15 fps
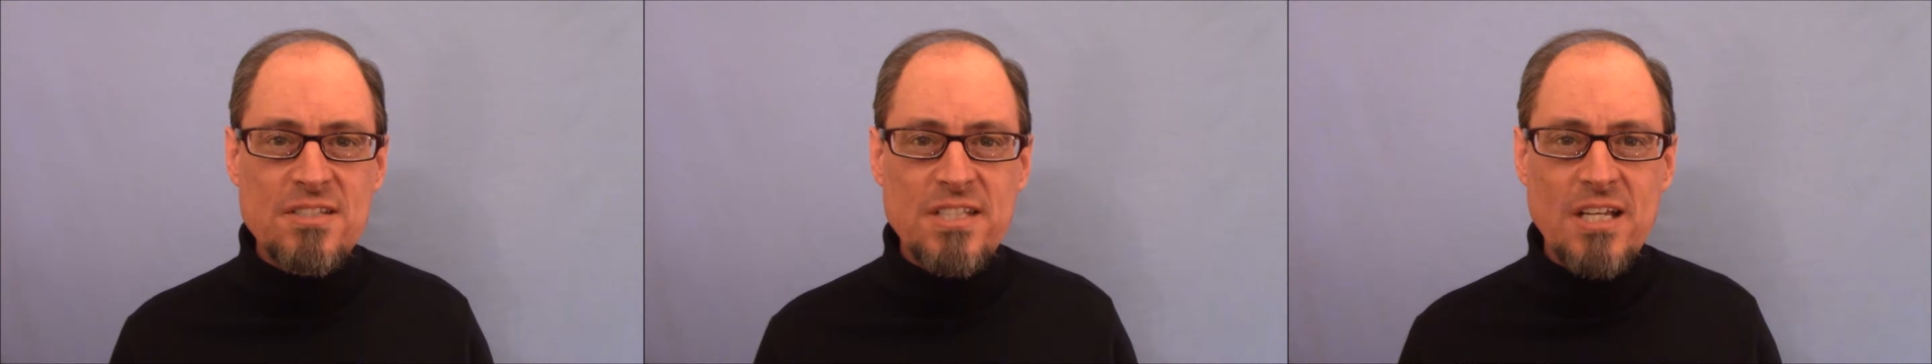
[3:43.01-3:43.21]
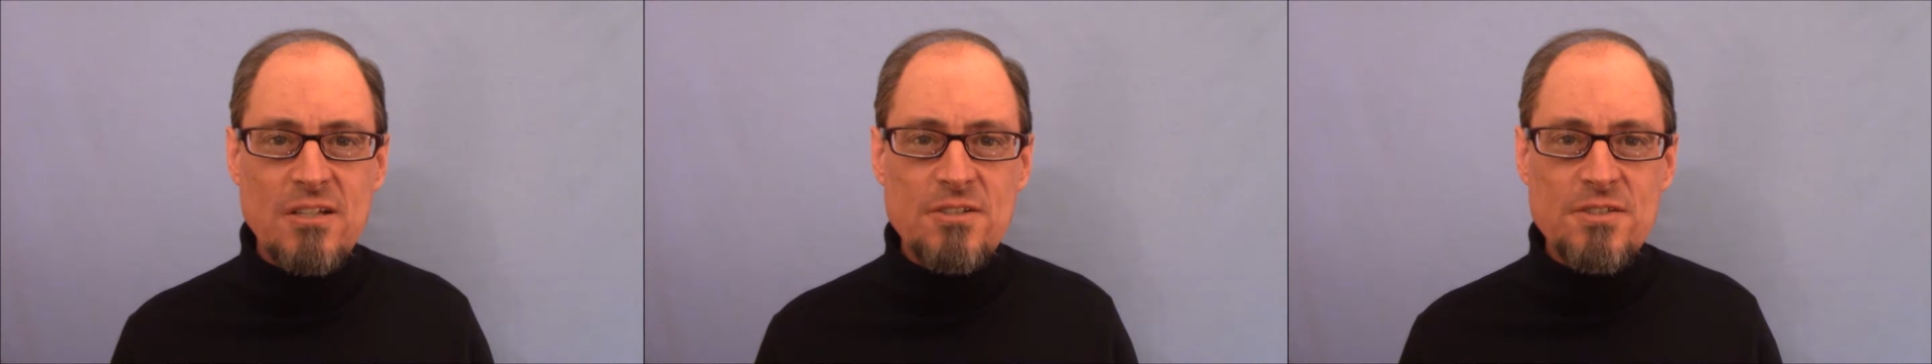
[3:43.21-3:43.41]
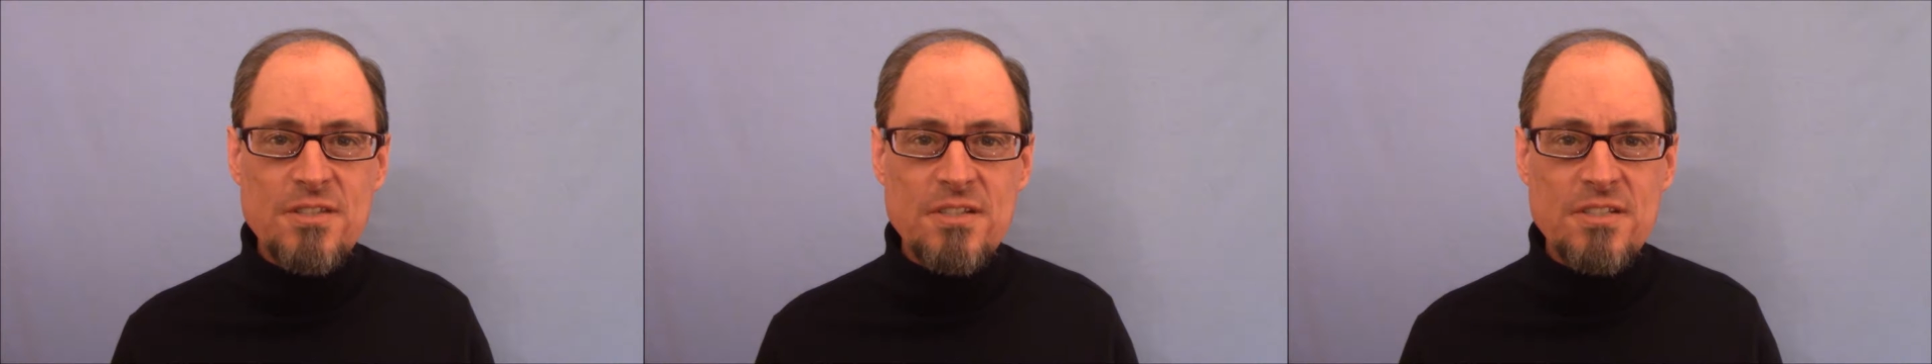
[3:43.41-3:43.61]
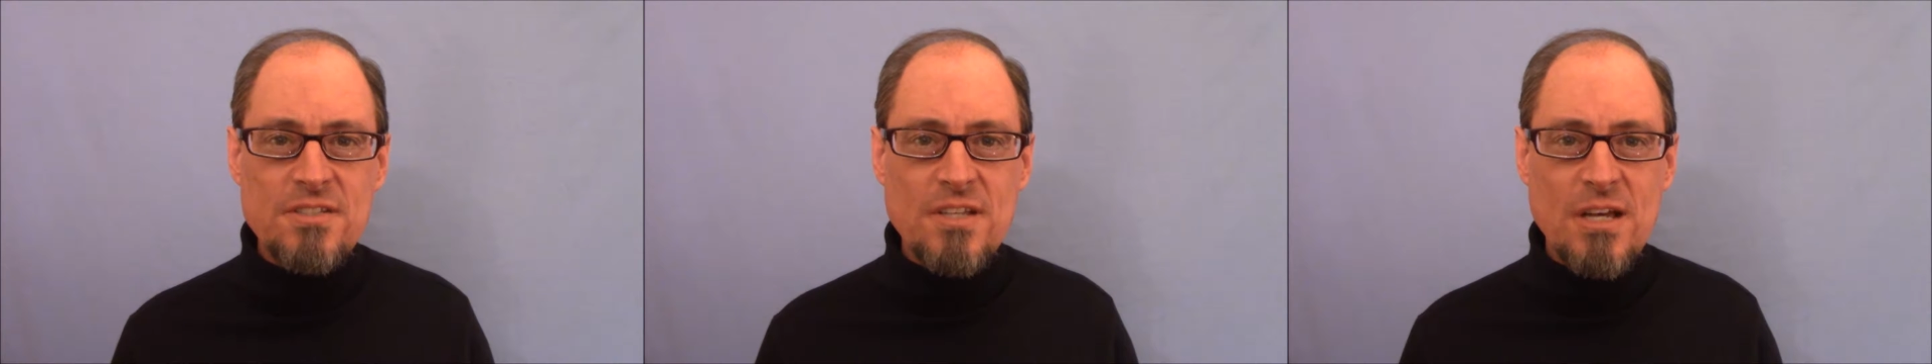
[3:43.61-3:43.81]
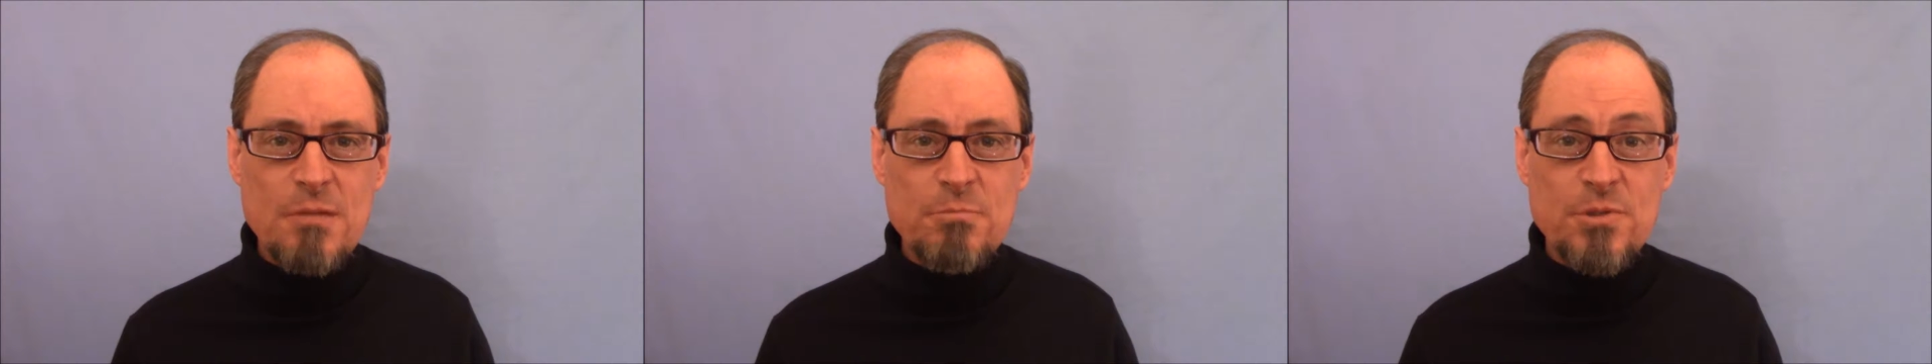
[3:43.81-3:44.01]
tells the
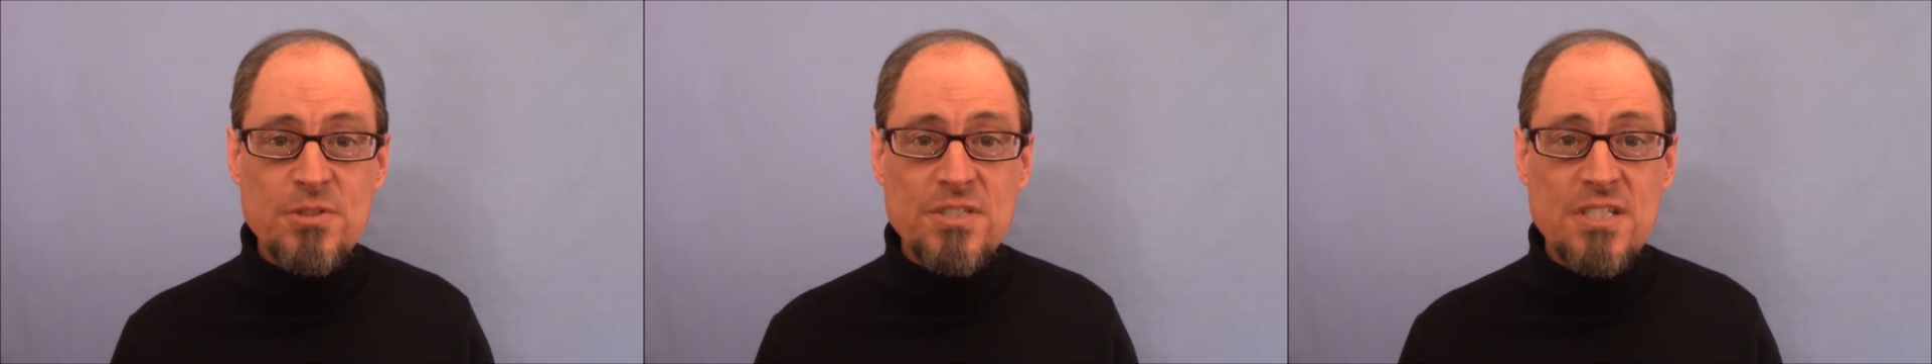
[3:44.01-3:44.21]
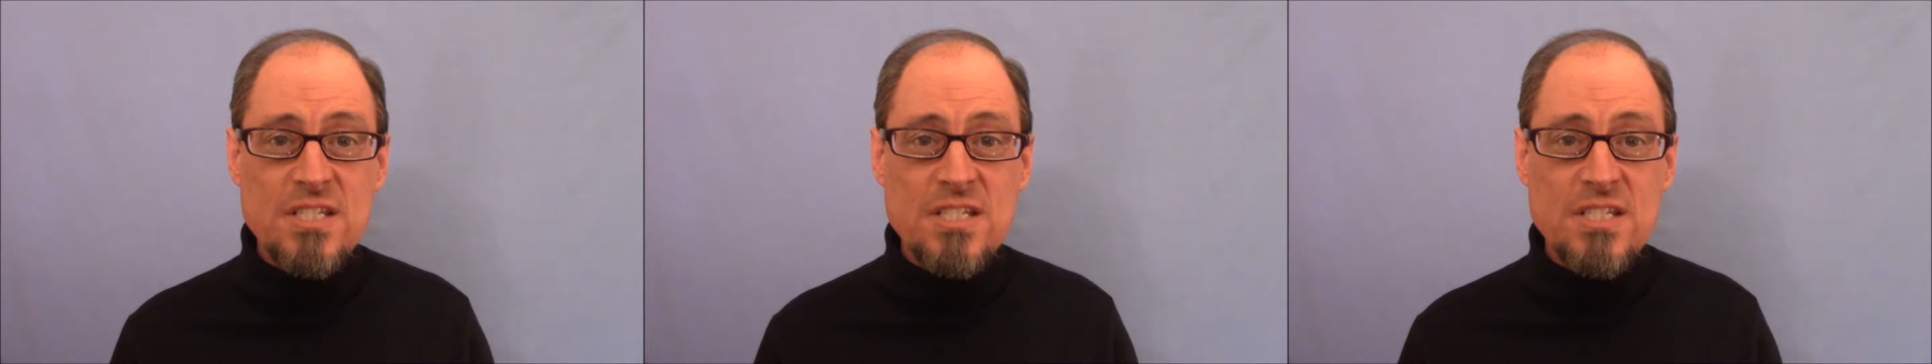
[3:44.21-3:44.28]
disciples